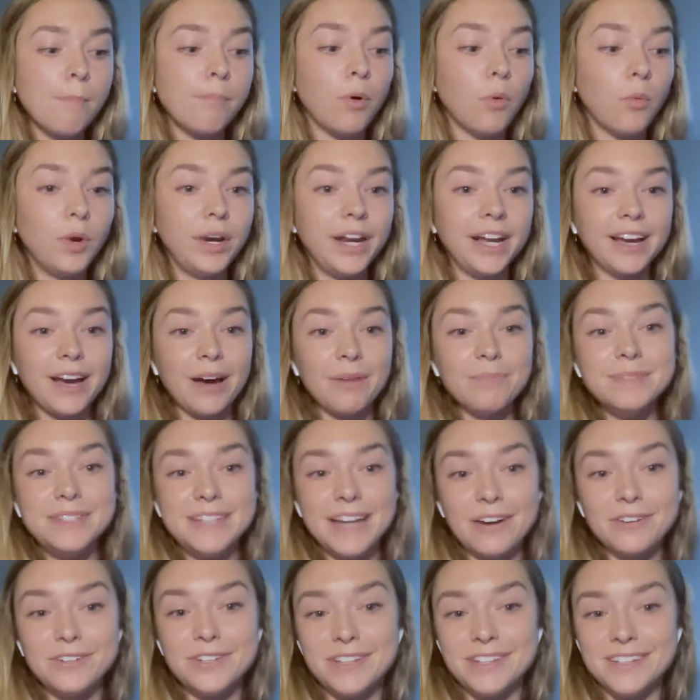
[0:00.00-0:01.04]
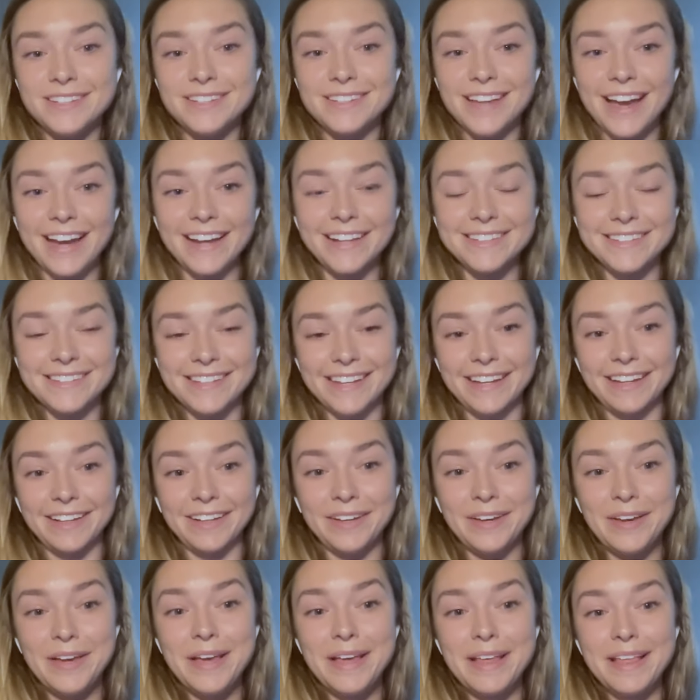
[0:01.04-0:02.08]
But when it comes down to the science, like
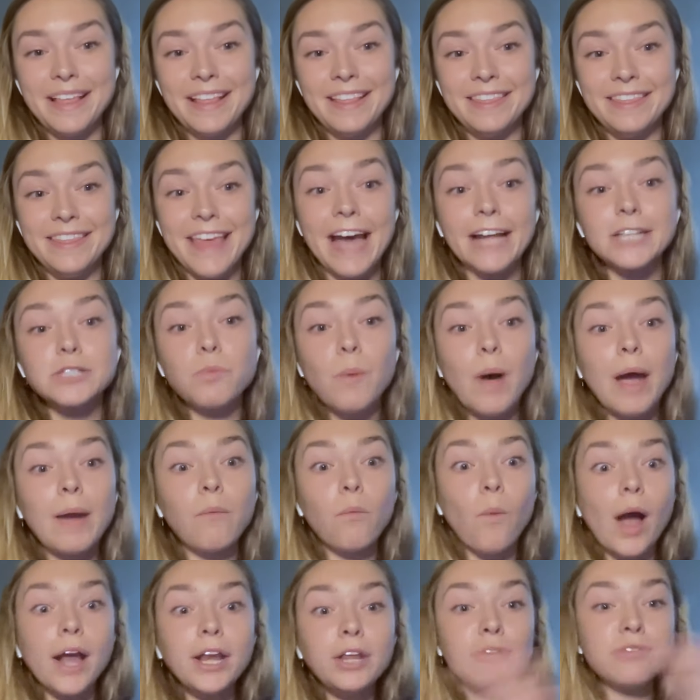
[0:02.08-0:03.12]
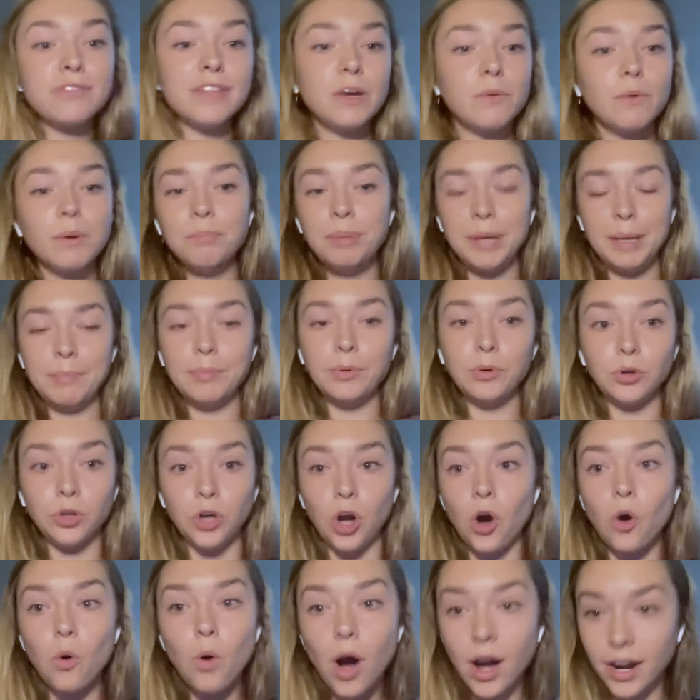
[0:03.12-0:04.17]
that's why, why do you think when people
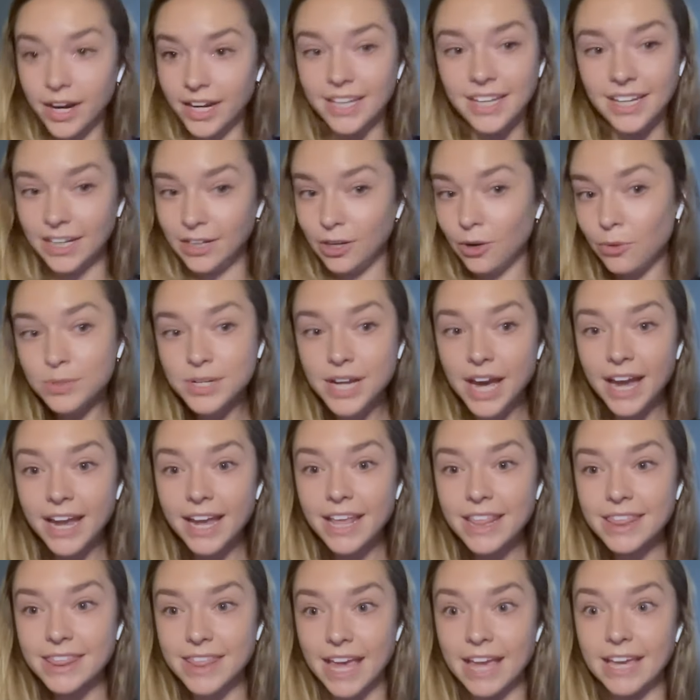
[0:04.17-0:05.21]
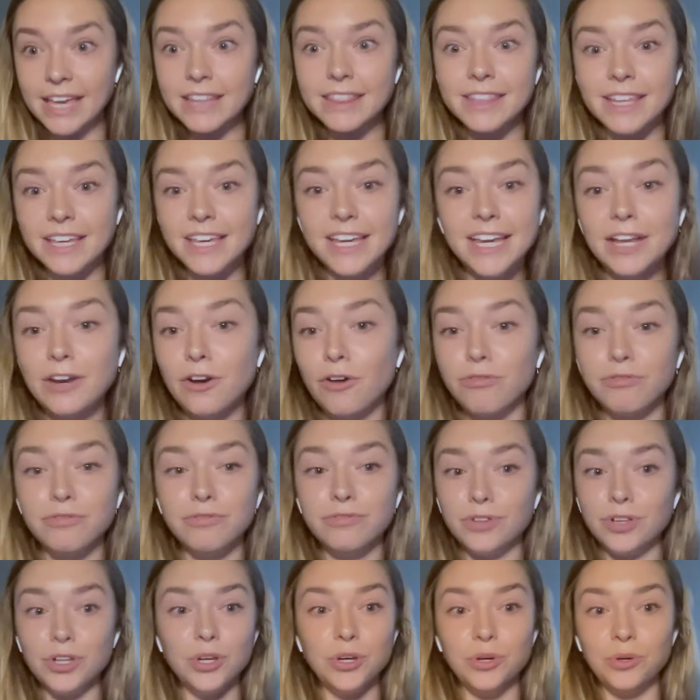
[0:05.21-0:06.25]
go on a keto diet, they get the keto
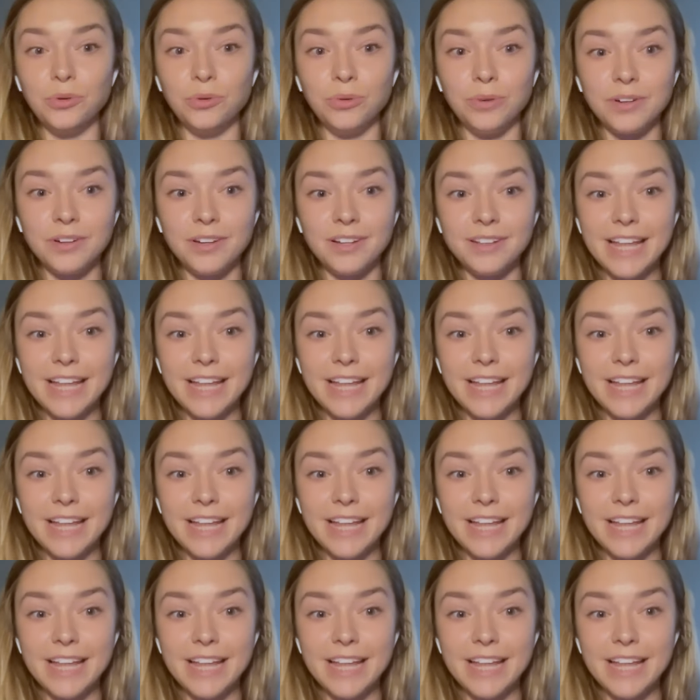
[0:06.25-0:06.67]
flu?